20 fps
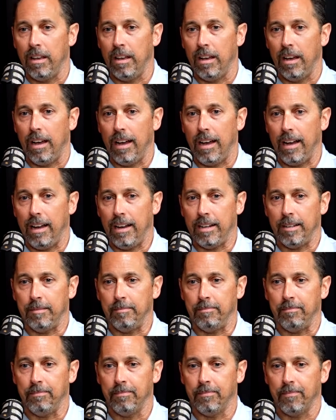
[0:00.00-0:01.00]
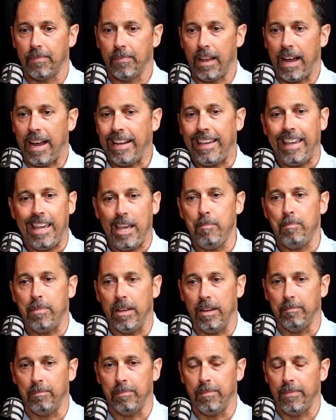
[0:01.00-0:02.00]
I keep
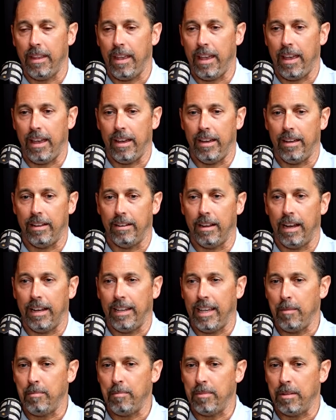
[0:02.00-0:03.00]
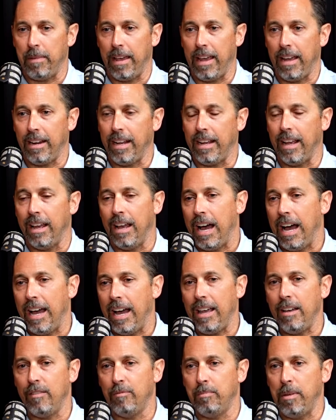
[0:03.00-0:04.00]
them, and I keep them handy. I
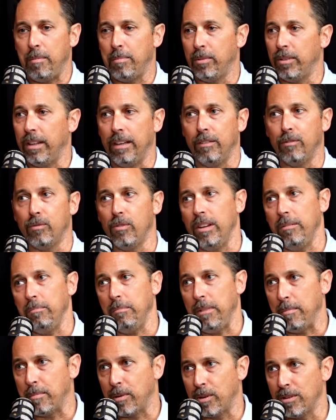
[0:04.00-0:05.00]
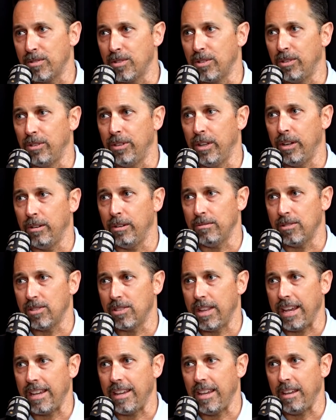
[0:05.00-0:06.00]
have people that have written me personal notes
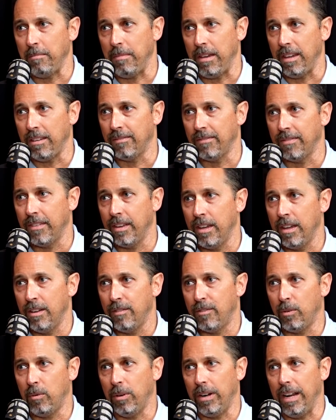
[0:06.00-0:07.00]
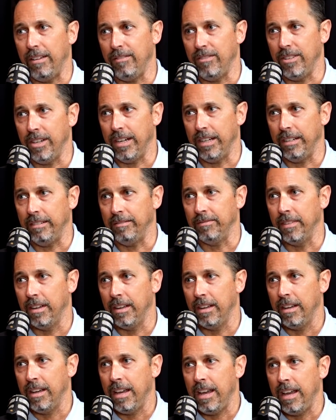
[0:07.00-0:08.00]
thanking me for what I've done.
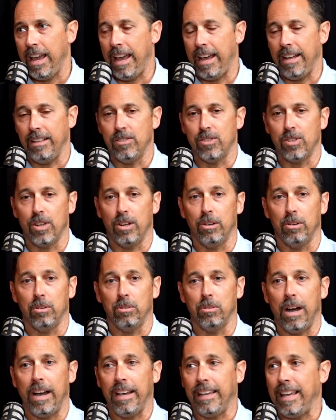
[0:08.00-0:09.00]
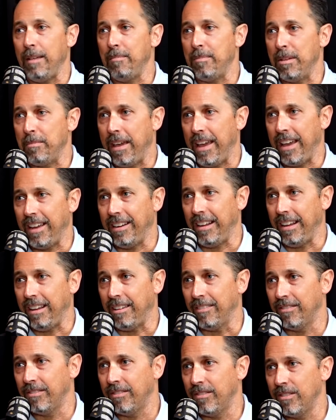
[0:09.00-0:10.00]
And so I keep them handy
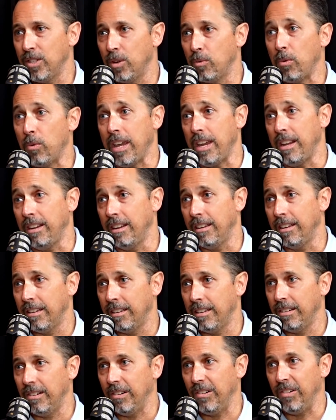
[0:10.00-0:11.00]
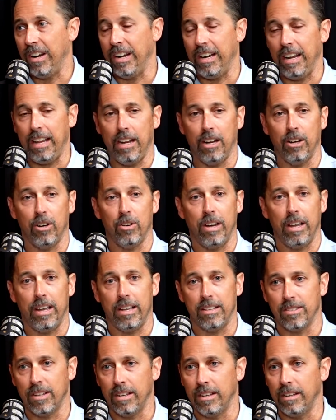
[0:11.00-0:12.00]
to read when,
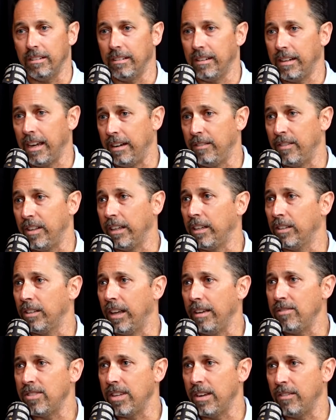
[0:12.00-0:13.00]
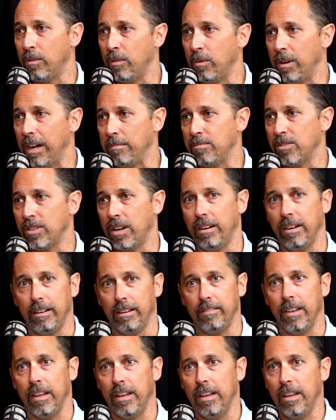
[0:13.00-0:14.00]
as a kind of like a lifesaver, when I'm starting
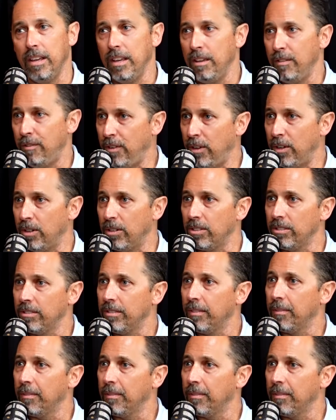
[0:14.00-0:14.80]
to feel